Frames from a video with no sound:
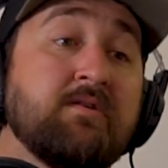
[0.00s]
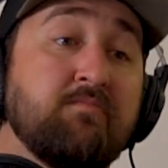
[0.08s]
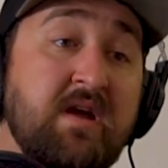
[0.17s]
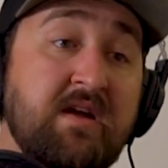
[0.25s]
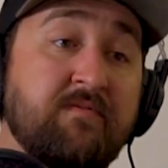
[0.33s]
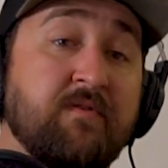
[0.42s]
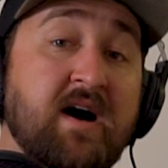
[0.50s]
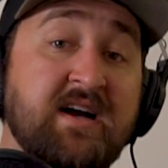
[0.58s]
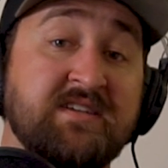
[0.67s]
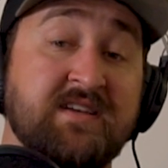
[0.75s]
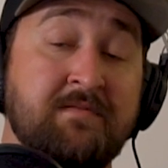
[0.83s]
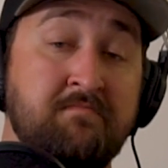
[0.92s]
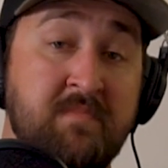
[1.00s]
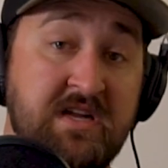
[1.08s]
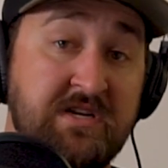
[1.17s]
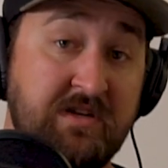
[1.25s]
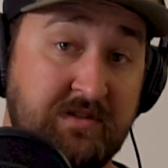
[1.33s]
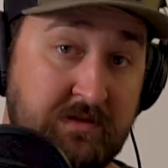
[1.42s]
mayflies and
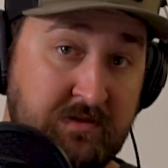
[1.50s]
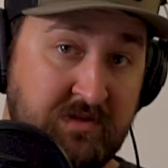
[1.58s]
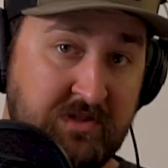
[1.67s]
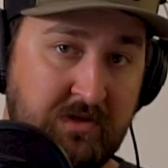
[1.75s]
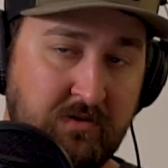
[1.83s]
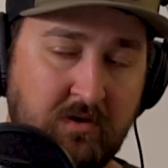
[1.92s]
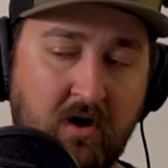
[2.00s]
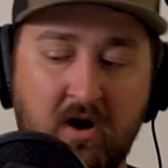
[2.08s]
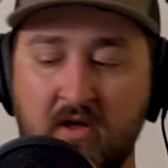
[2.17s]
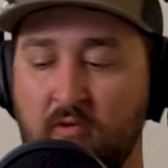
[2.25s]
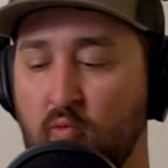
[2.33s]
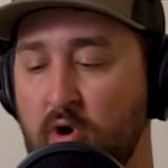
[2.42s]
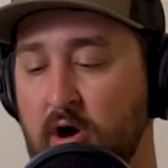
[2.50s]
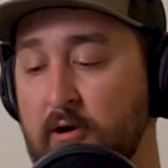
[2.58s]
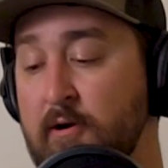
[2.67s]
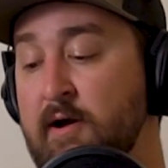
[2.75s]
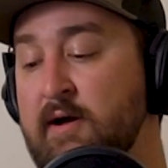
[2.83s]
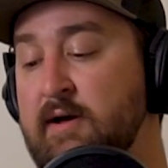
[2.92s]
midges still on the
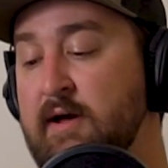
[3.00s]
water.